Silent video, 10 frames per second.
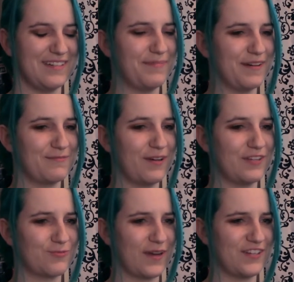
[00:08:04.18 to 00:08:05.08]
But
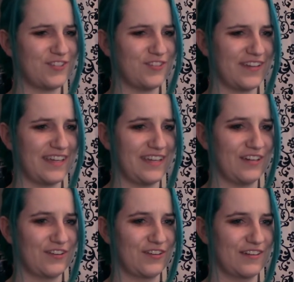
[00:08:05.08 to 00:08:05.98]
what's Ra's doing
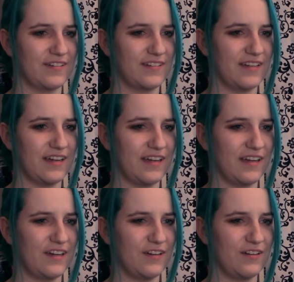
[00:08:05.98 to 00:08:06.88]
here?
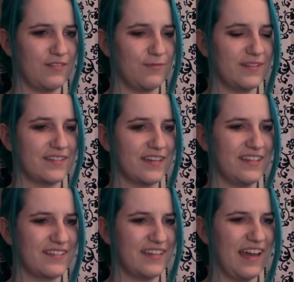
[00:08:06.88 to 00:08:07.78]
What skin
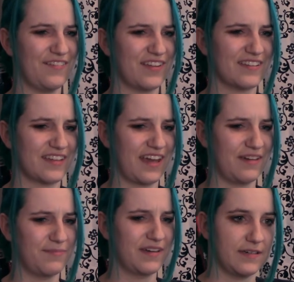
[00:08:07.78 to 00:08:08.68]
does he have in this game?